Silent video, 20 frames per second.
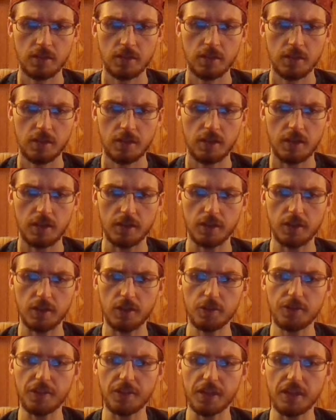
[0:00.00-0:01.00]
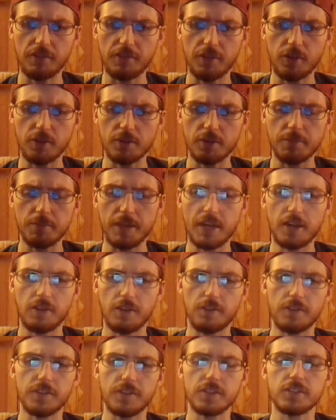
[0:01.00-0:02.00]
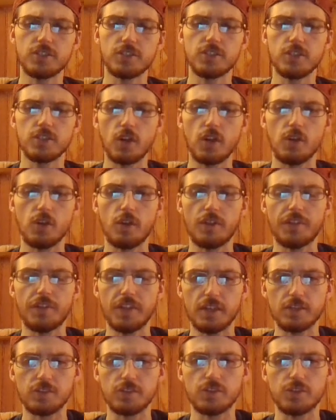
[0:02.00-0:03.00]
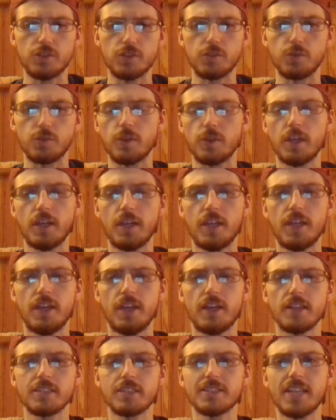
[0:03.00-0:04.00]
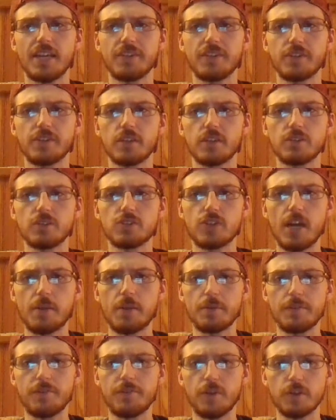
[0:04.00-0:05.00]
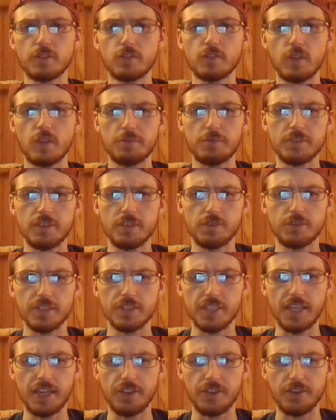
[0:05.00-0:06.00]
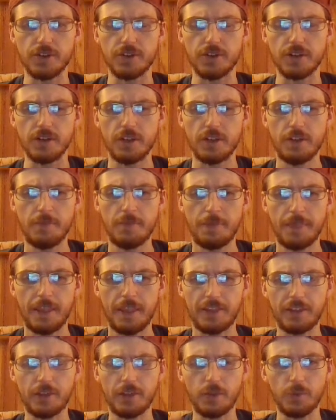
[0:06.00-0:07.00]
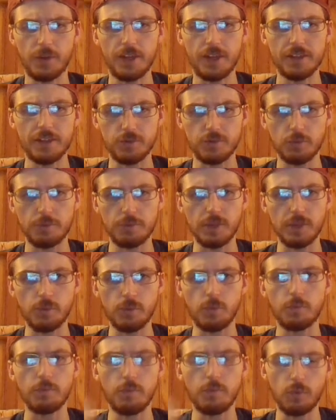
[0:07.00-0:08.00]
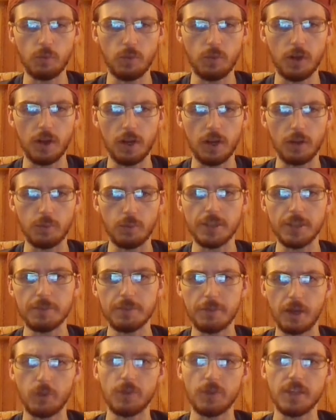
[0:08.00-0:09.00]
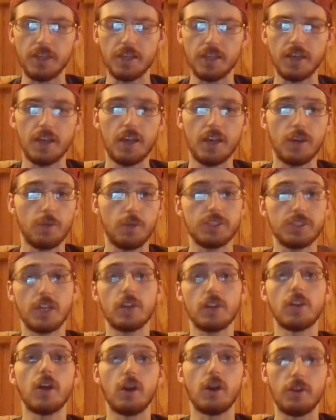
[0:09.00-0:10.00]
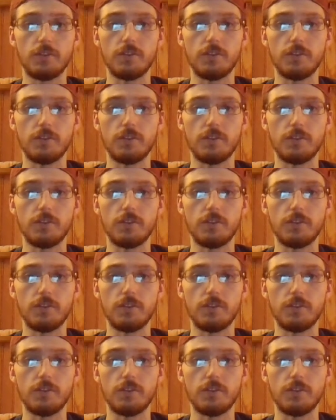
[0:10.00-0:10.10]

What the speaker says: And another thing I've heard about this show, I think it's true, is that they're going to drop the first 2 episodes together, and then the rest will be week by week, which I love.